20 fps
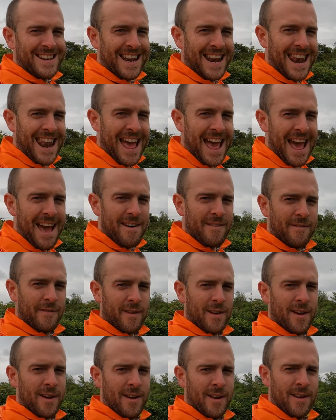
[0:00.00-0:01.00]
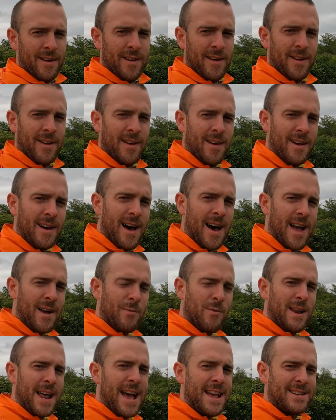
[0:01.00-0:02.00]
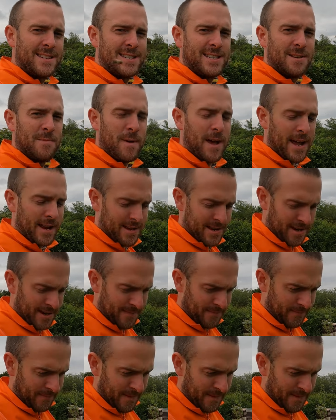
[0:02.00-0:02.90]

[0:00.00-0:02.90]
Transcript: 11, I would estimate,